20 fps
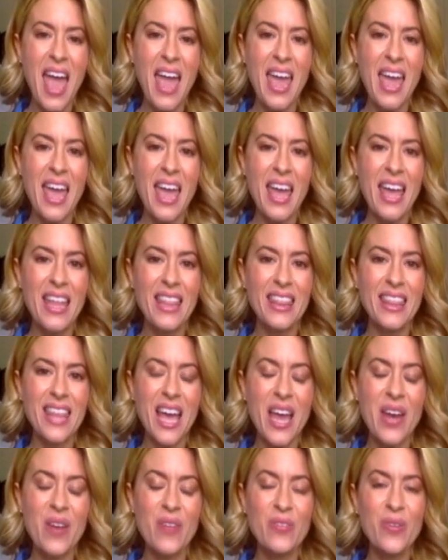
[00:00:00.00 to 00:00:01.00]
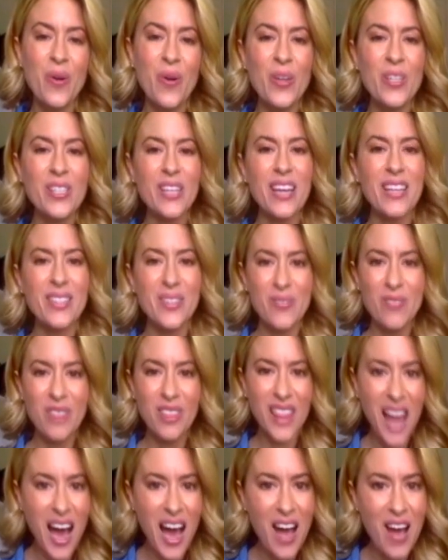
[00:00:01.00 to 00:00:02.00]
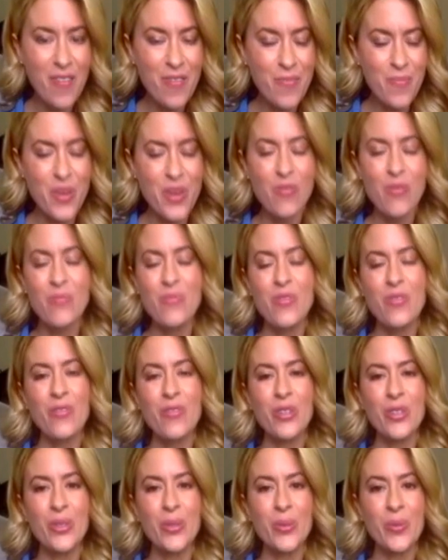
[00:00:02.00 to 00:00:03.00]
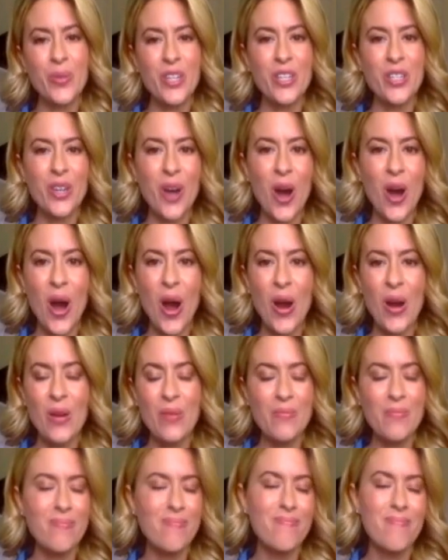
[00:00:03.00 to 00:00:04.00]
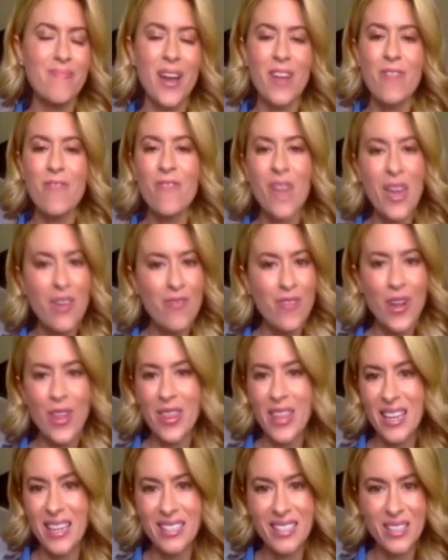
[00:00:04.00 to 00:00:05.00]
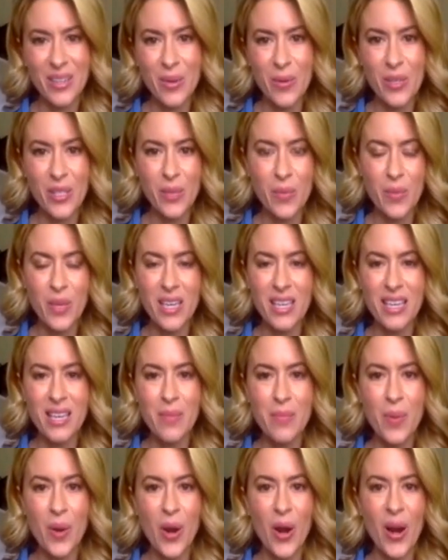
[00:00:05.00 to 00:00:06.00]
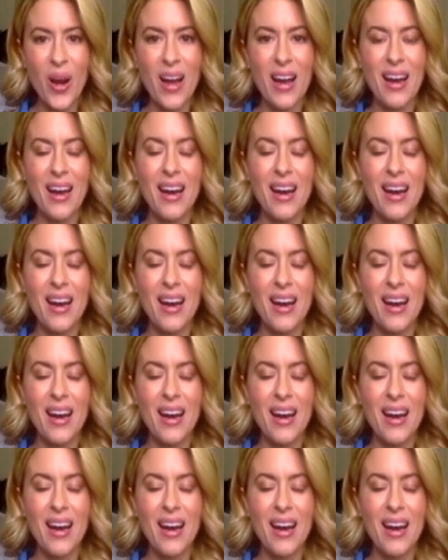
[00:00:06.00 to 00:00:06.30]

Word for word: And then, of course, I do live bee removals, which are my favorite thing to do as a beekeeper.